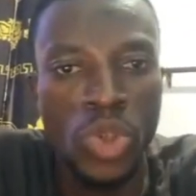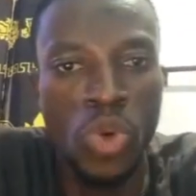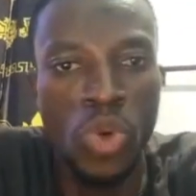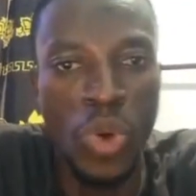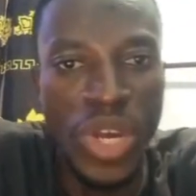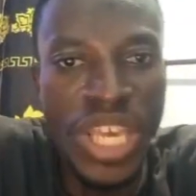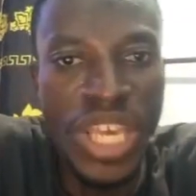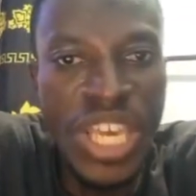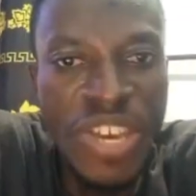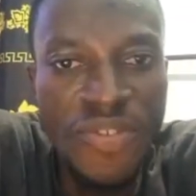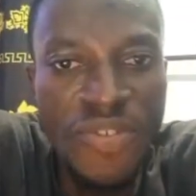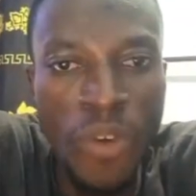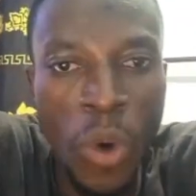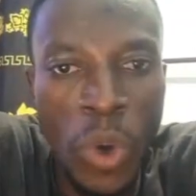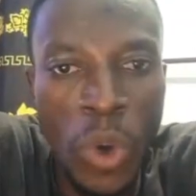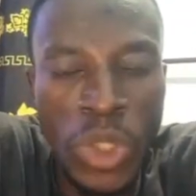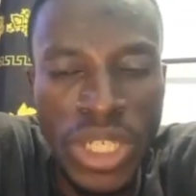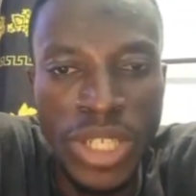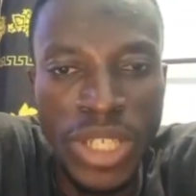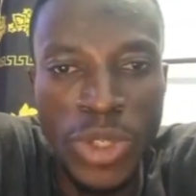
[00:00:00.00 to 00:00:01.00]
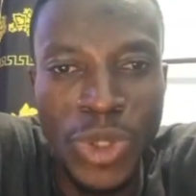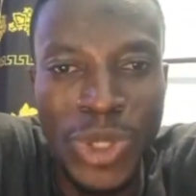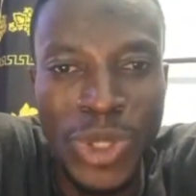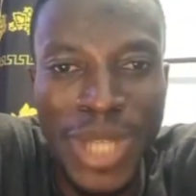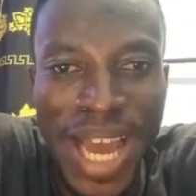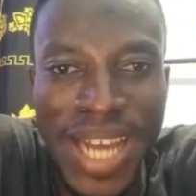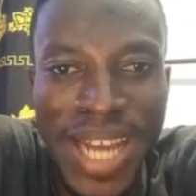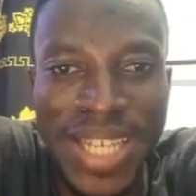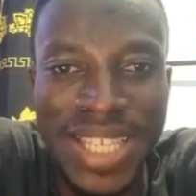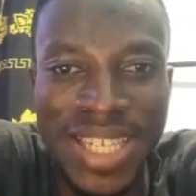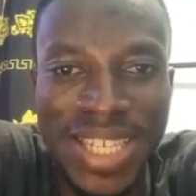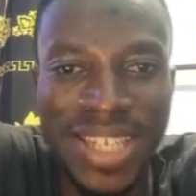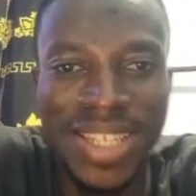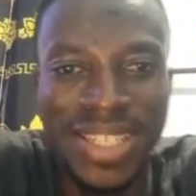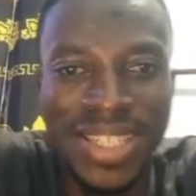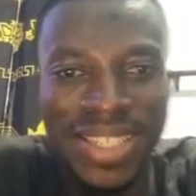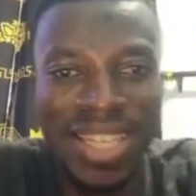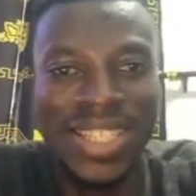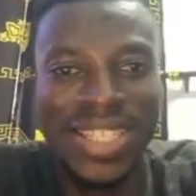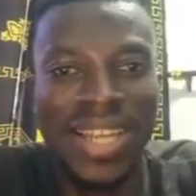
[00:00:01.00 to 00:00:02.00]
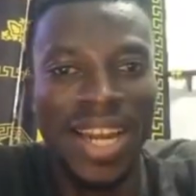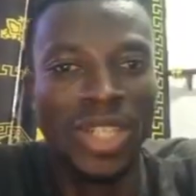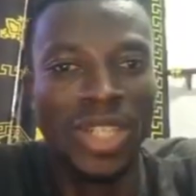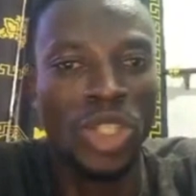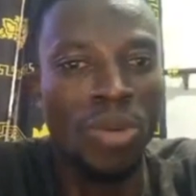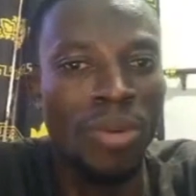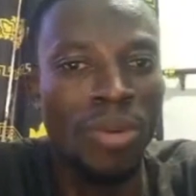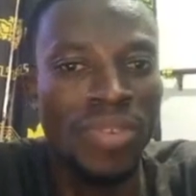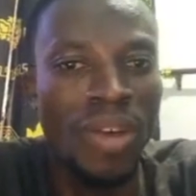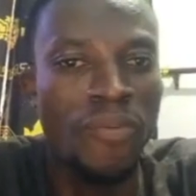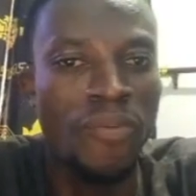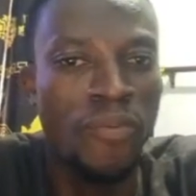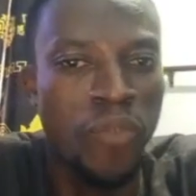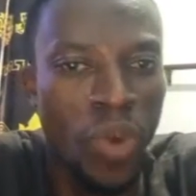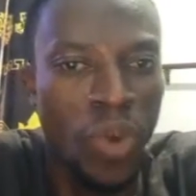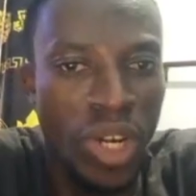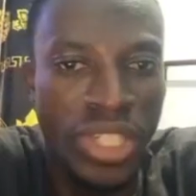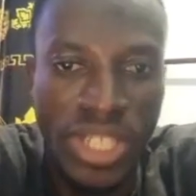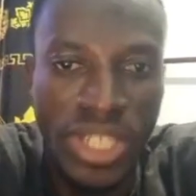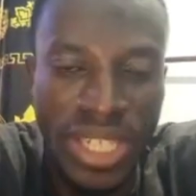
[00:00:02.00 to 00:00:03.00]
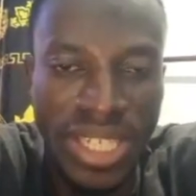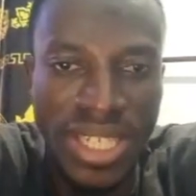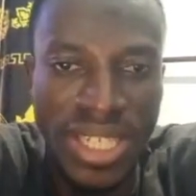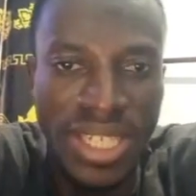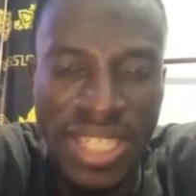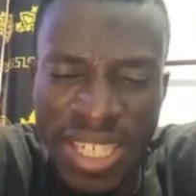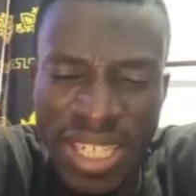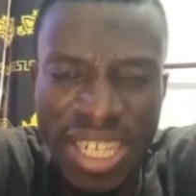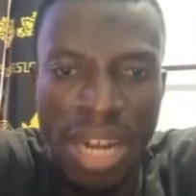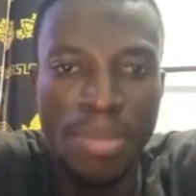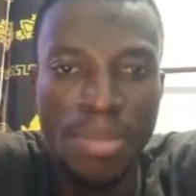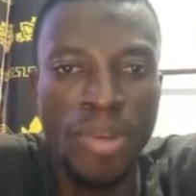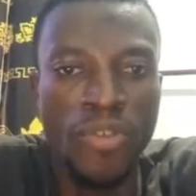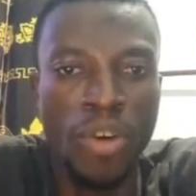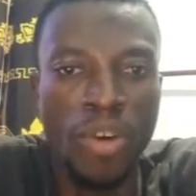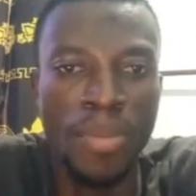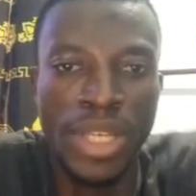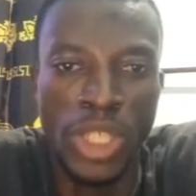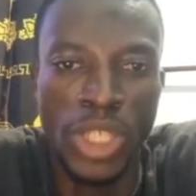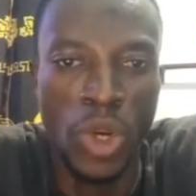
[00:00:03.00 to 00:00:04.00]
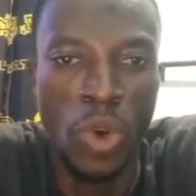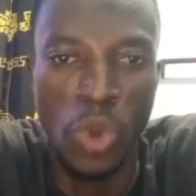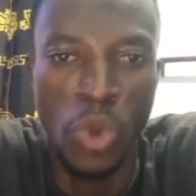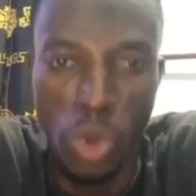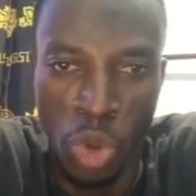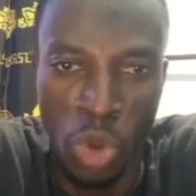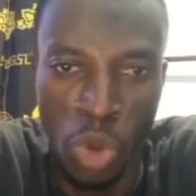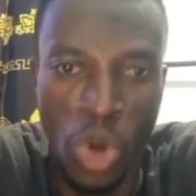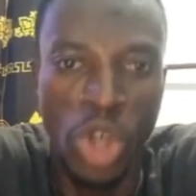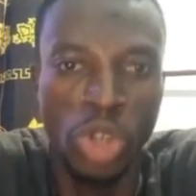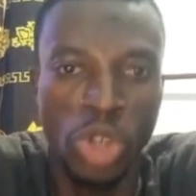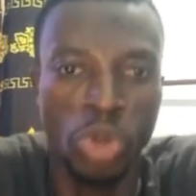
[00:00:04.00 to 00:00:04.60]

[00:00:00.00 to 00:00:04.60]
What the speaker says: to evils in society, just like some of the foolish decisions coming from a Silo Usu.